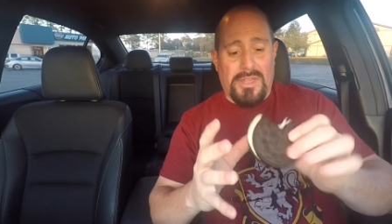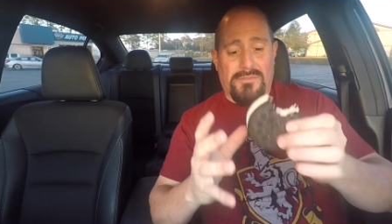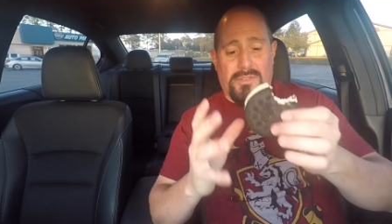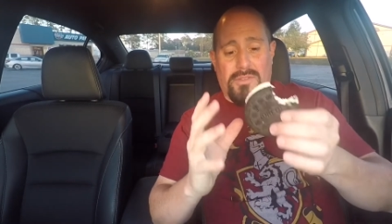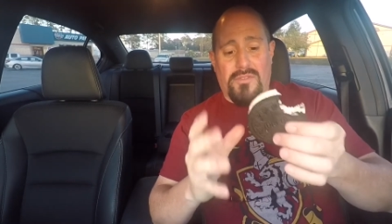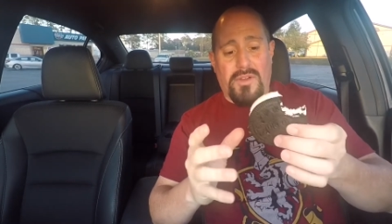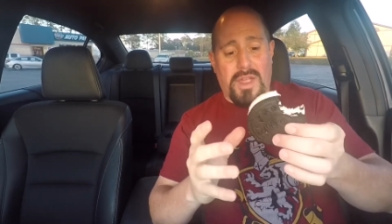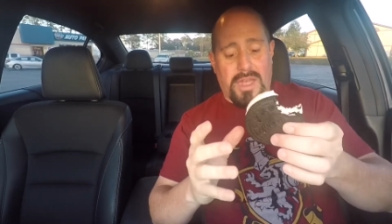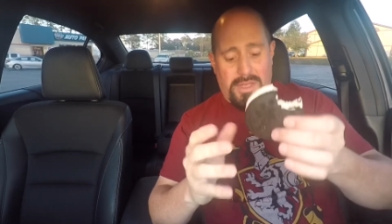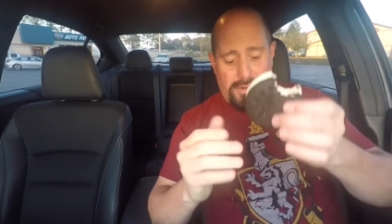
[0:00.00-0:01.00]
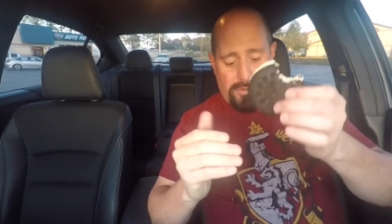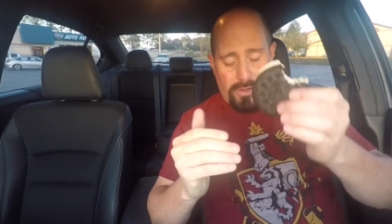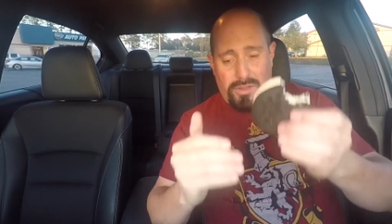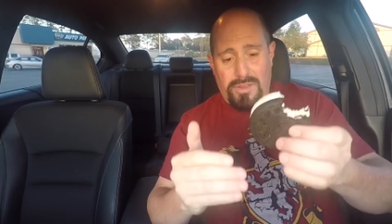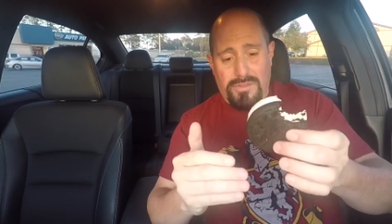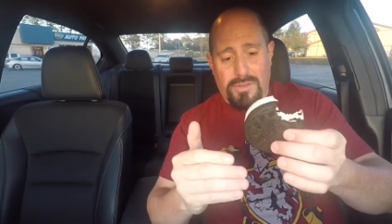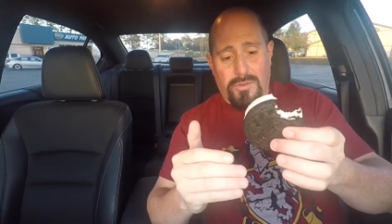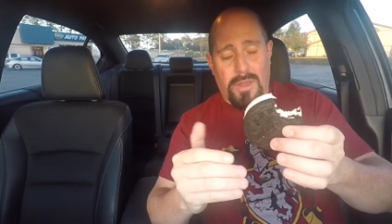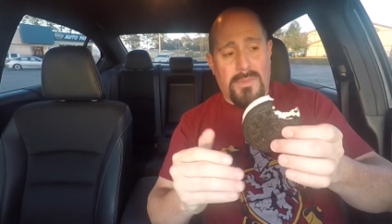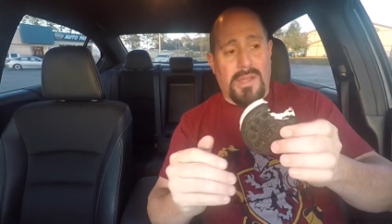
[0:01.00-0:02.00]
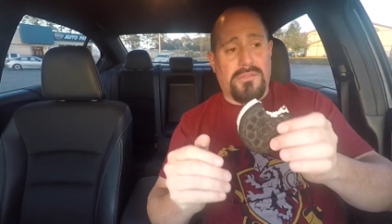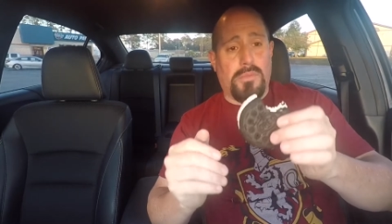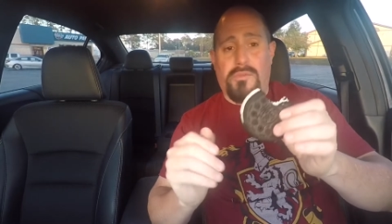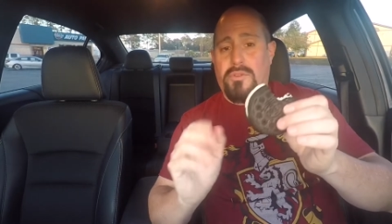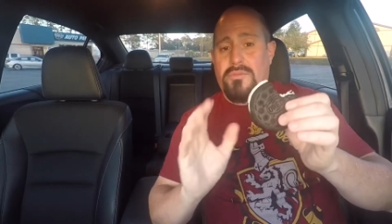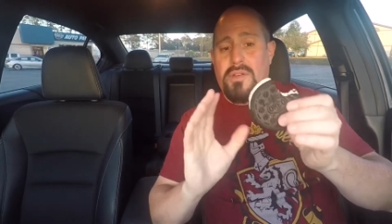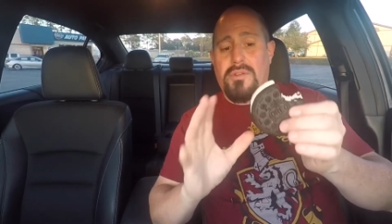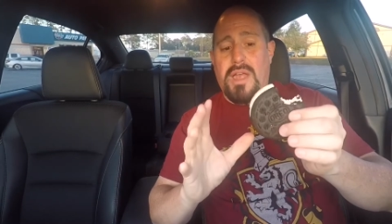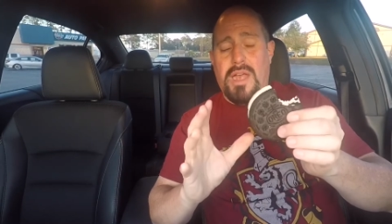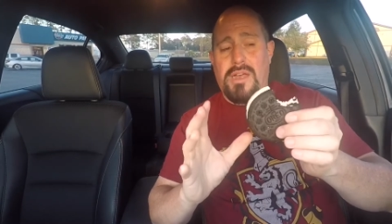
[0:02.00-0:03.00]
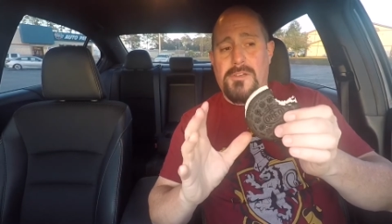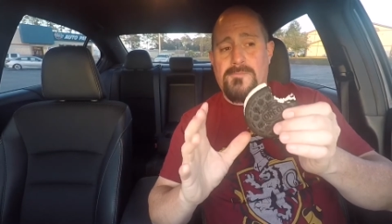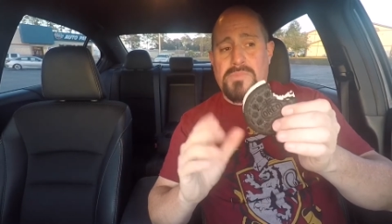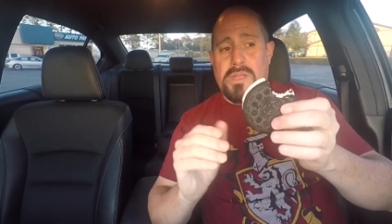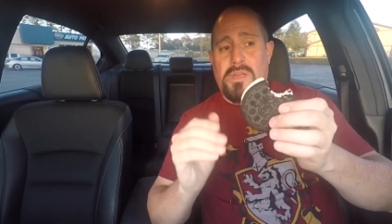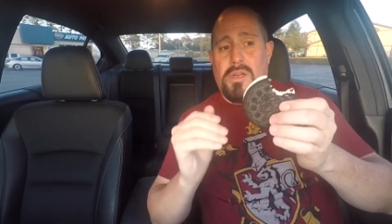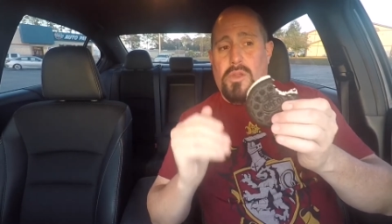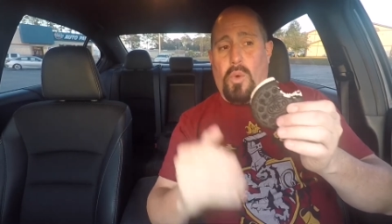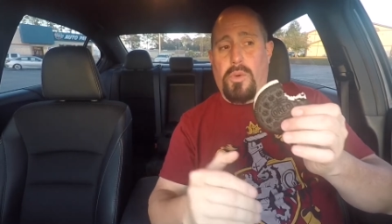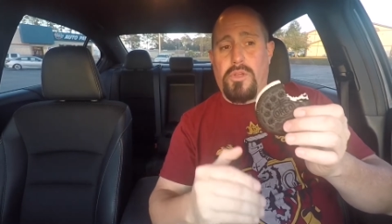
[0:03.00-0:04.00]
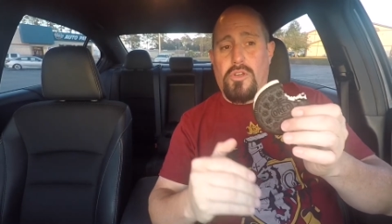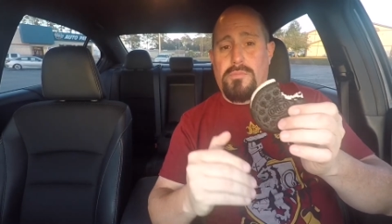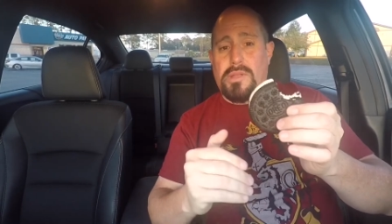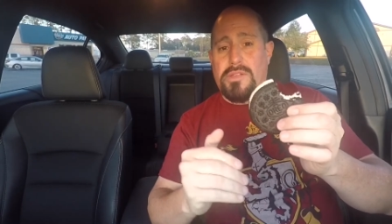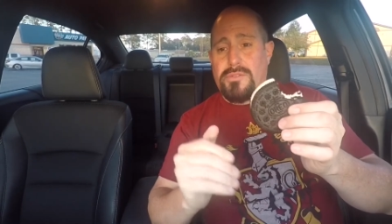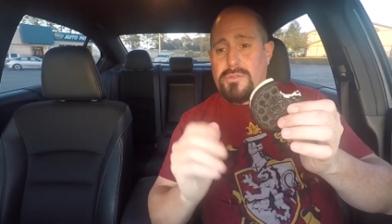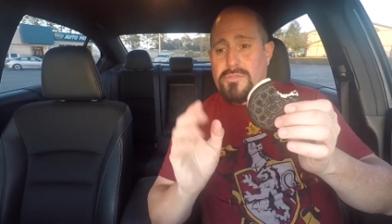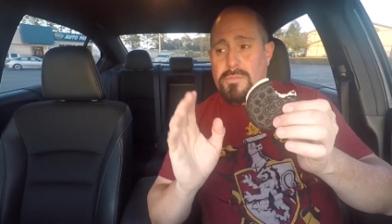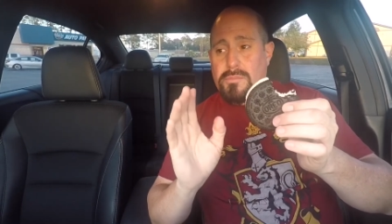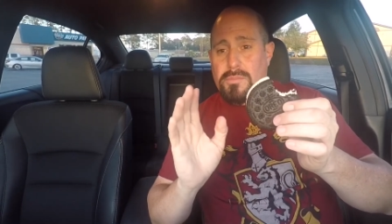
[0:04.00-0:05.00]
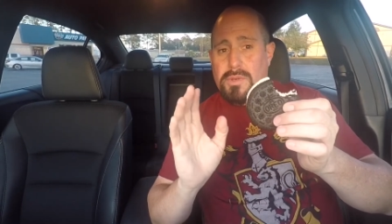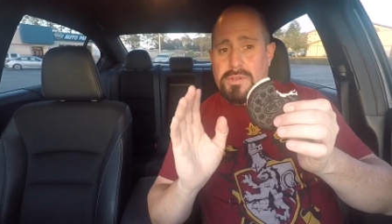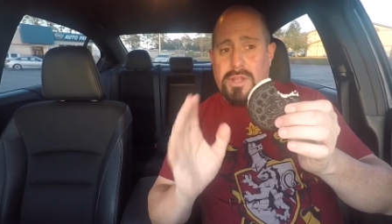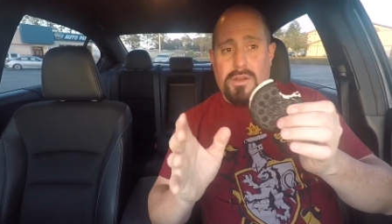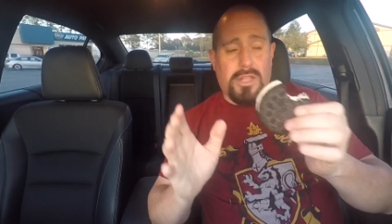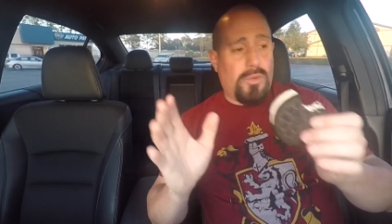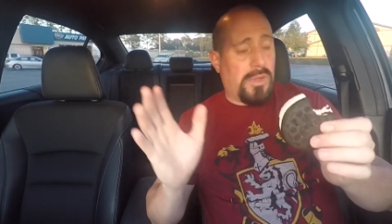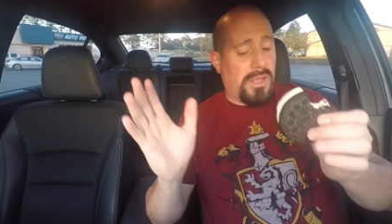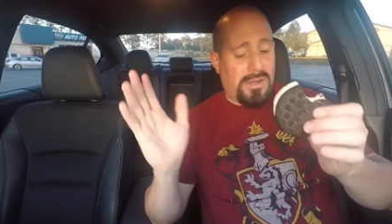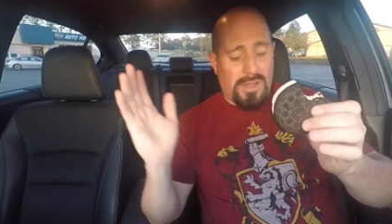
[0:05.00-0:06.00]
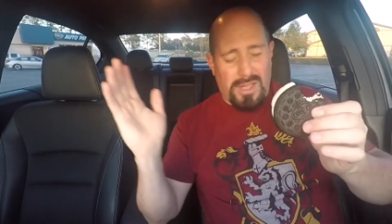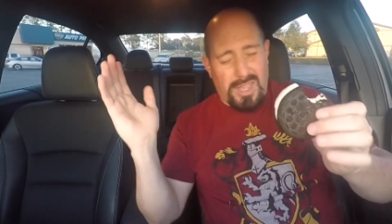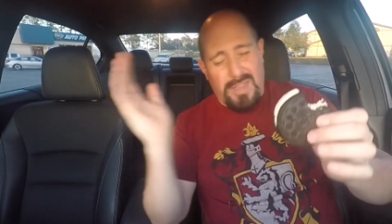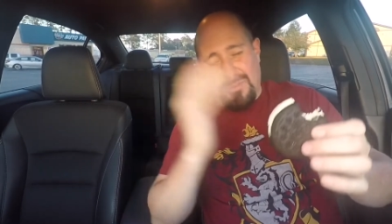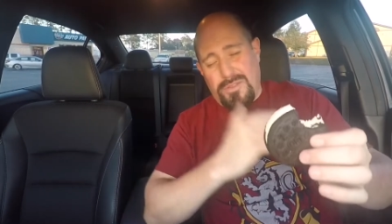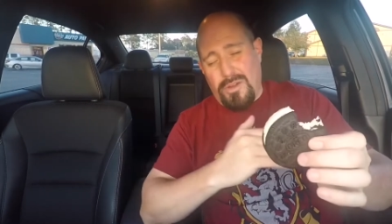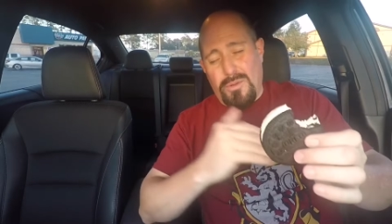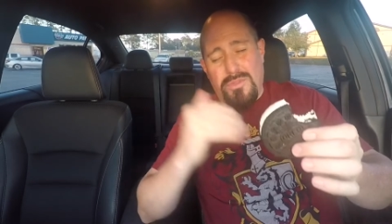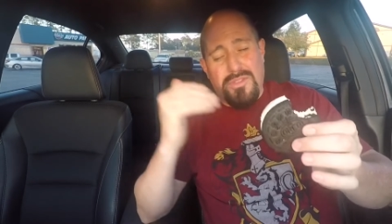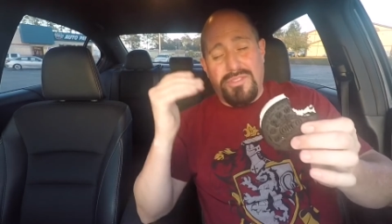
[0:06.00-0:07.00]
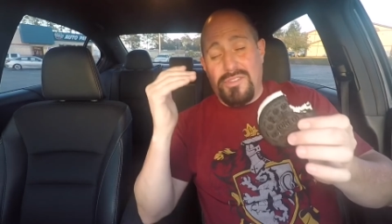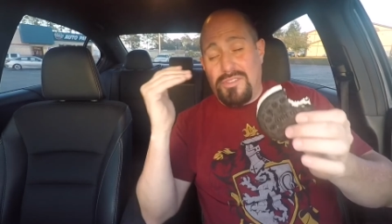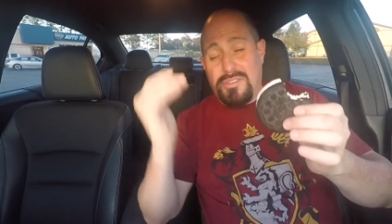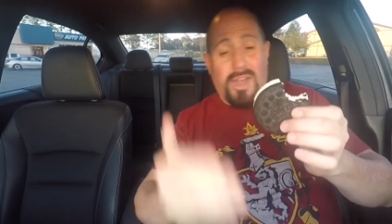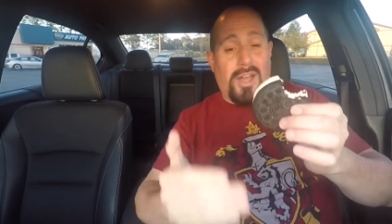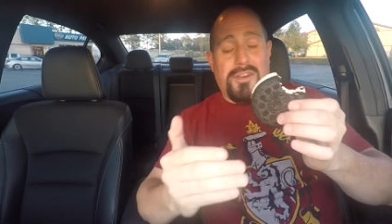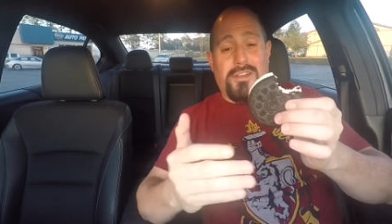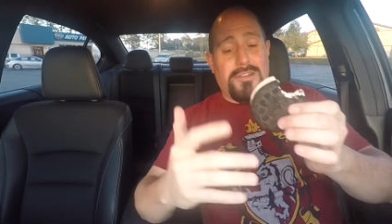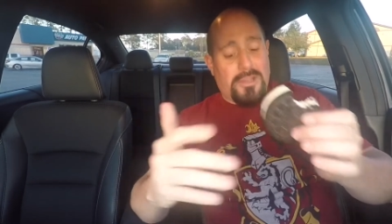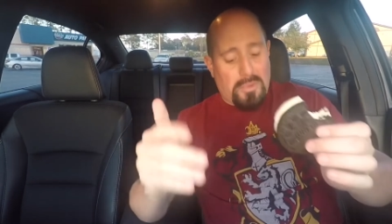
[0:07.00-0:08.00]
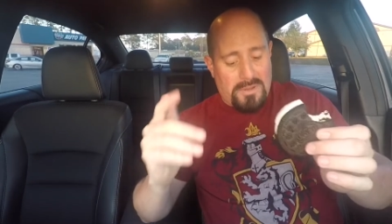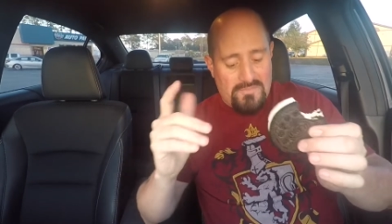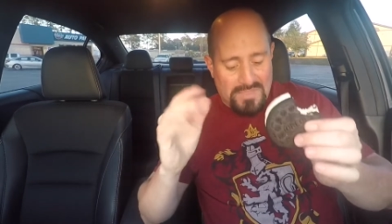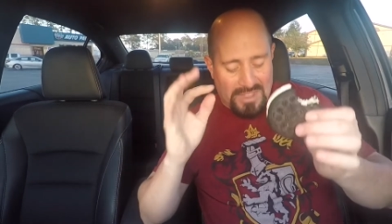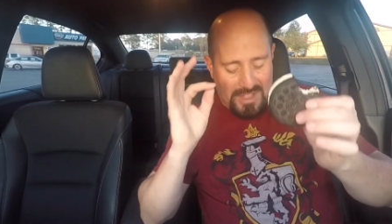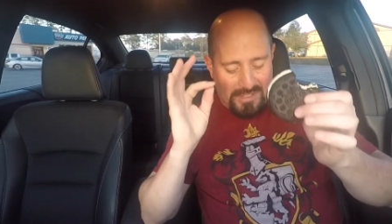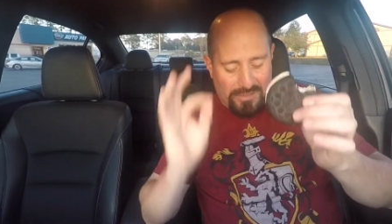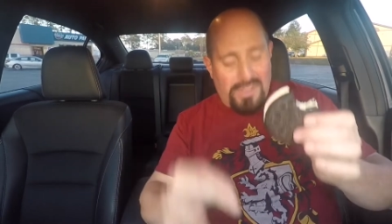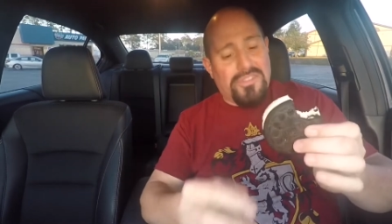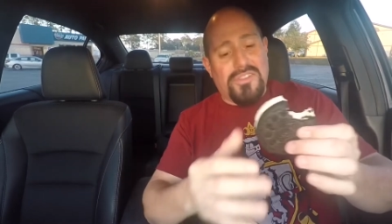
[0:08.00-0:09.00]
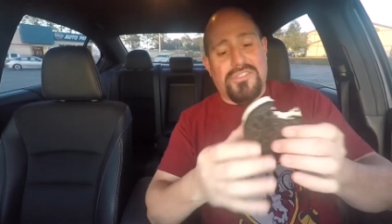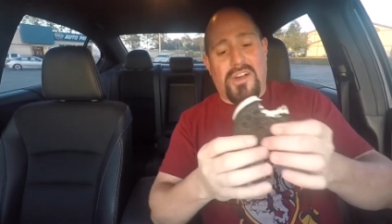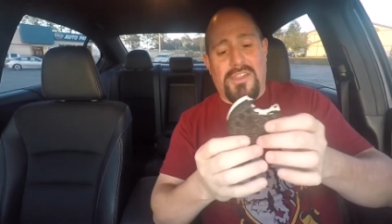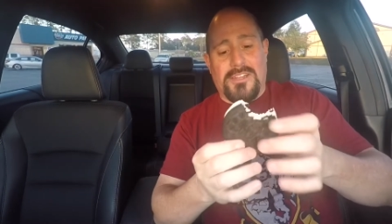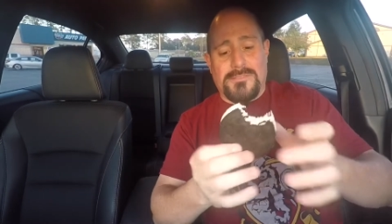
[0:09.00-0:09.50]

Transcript: If you've ever had cookies and cream ice cream, if you've ever had an Oreo blizzard from Dairy Queen, even though this is not Dairy Queen, this is Sonic.